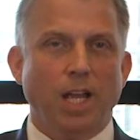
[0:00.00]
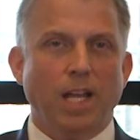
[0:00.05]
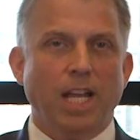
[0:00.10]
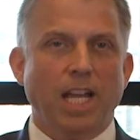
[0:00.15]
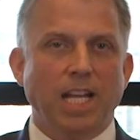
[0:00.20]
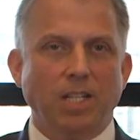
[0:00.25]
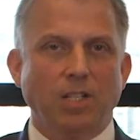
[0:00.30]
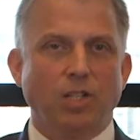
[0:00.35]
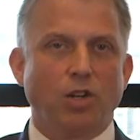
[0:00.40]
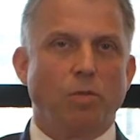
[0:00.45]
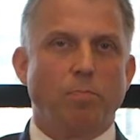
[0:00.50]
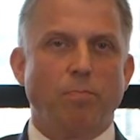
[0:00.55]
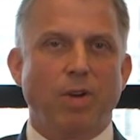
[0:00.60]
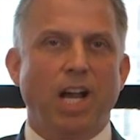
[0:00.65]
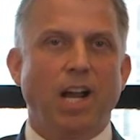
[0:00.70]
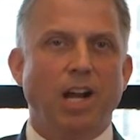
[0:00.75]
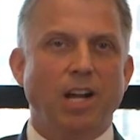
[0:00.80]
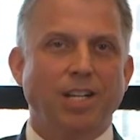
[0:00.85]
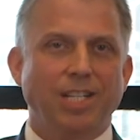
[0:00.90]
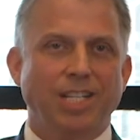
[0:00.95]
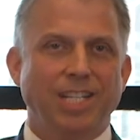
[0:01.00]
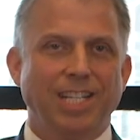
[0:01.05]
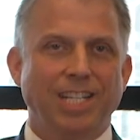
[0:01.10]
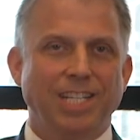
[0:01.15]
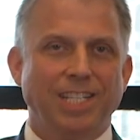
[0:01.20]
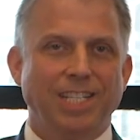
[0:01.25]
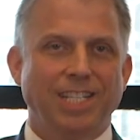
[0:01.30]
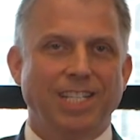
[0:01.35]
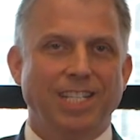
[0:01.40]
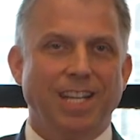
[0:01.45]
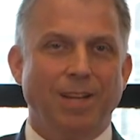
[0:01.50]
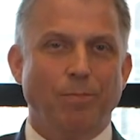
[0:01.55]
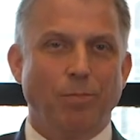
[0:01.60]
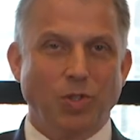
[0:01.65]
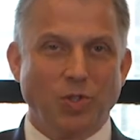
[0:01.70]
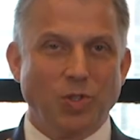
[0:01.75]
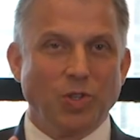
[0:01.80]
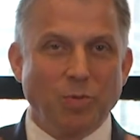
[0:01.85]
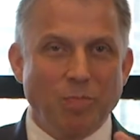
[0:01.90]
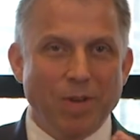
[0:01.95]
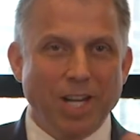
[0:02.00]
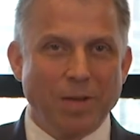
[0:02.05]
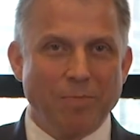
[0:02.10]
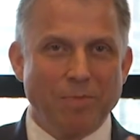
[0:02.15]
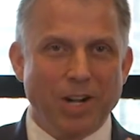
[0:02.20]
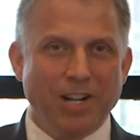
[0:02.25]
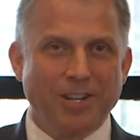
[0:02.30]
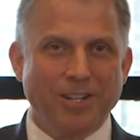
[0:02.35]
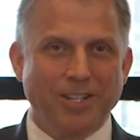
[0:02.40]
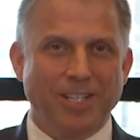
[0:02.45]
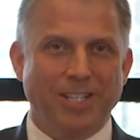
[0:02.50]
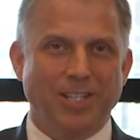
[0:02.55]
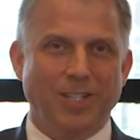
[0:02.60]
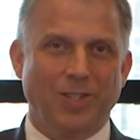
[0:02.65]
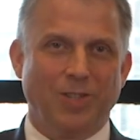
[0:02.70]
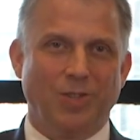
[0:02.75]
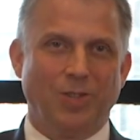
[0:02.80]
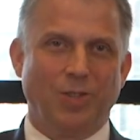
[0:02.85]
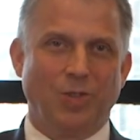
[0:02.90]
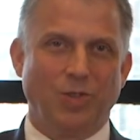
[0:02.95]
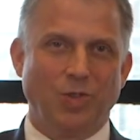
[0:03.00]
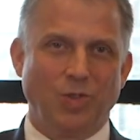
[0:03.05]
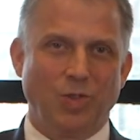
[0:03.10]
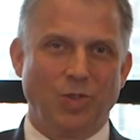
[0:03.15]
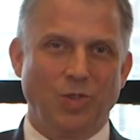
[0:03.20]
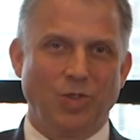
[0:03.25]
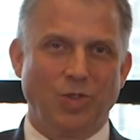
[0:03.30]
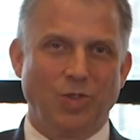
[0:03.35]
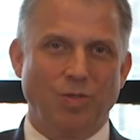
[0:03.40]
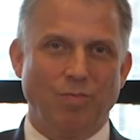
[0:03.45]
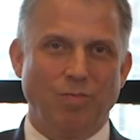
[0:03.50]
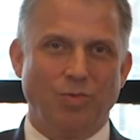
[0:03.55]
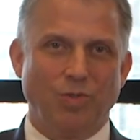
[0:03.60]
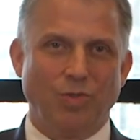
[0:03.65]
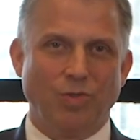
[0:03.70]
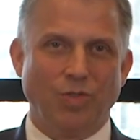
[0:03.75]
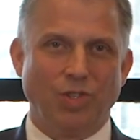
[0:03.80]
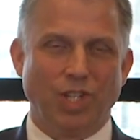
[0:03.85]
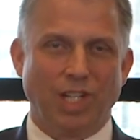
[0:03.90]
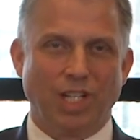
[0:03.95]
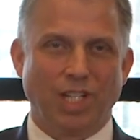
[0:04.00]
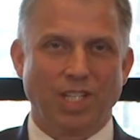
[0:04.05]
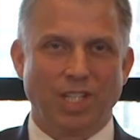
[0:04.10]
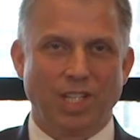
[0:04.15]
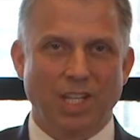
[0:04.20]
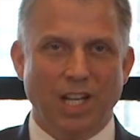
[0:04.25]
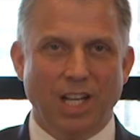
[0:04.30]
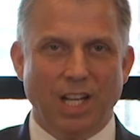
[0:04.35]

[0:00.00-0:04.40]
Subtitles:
inter-parties, because there's many parties on a construction project,